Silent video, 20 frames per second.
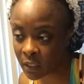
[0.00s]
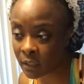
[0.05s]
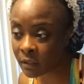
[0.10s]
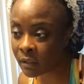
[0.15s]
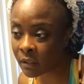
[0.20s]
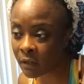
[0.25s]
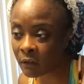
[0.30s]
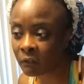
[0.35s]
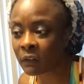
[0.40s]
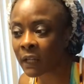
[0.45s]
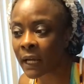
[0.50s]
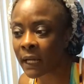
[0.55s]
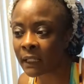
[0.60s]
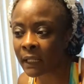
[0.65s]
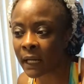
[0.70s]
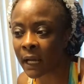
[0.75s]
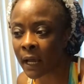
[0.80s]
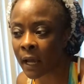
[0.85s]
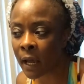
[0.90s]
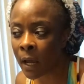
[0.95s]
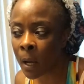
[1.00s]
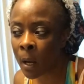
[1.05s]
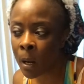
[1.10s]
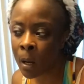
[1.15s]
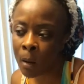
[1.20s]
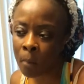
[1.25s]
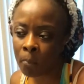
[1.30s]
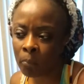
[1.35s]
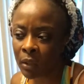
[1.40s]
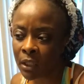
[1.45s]
and stuff like that.
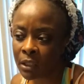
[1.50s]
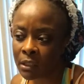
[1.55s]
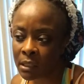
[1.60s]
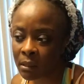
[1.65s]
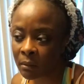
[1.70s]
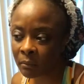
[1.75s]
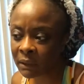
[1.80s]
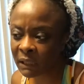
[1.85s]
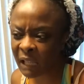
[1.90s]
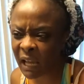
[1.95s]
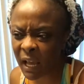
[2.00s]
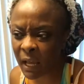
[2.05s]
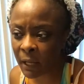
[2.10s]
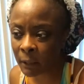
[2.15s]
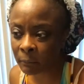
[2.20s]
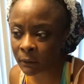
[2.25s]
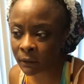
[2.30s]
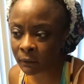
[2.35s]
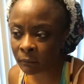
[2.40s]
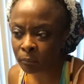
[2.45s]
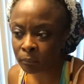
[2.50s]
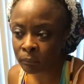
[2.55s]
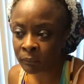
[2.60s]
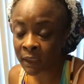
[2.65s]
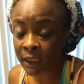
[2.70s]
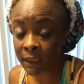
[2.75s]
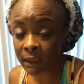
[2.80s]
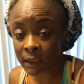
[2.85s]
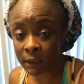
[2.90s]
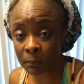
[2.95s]
But sometimes
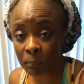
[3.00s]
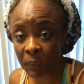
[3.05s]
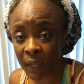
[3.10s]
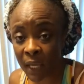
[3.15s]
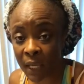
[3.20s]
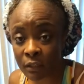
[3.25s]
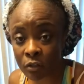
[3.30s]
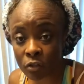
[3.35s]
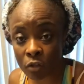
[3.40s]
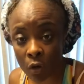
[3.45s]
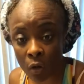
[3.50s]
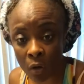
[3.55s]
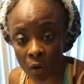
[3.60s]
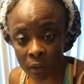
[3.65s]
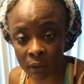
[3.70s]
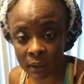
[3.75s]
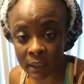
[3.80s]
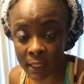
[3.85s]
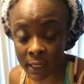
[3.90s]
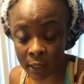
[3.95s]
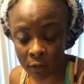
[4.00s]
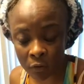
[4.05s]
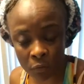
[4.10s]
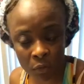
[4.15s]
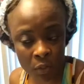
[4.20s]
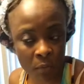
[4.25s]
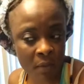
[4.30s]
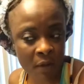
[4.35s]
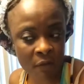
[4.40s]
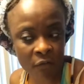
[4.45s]
it depends on the
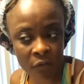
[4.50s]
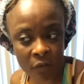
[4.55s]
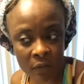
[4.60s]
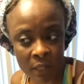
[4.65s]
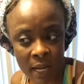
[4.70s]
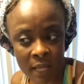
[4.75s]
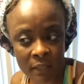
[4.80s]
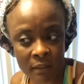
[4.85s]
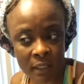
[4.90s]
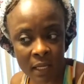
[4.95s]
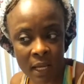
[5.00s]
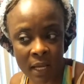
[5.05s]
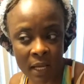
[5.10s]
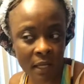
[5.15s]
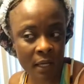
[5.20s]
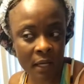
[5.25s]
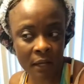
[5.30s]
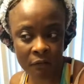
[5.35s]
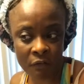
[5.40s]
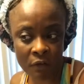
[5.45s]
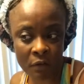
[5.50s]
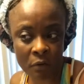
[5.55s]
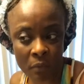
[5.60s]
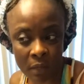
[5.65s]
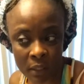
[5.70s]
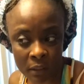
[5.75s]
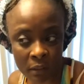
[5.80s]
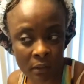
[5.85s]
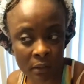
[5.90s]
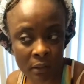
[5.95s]
agreement for that day. If he
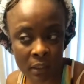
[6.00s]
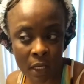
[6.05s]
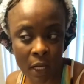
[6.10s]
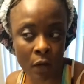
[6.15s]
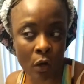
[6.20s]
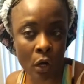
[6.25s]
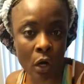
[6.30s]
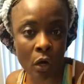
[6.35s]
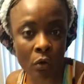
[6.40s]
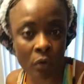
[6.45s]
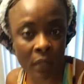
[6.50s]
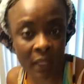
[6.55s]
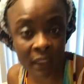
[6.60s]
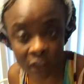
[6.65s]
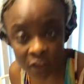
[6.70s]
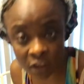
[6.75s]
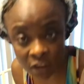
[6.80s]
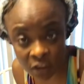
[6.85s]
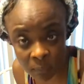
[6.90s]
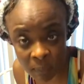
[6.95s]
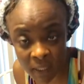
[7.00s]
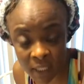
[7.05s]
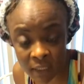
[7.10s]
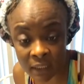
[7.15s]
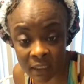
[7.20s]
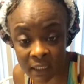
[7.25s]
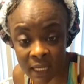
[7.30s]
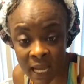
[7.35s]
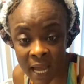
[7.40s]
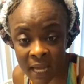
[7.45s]
were to say, oh, can she spend
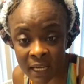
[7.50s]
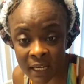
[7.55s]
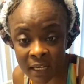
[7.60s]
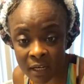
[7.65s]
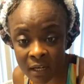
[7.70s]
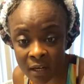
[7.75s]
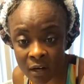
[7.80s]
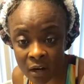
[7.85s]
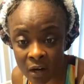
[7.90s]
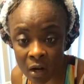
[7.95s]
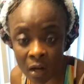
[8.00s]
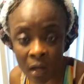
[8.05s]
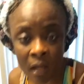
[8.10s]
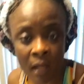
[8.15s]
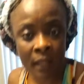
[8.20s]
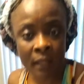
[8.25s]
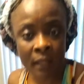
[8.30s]
the night here?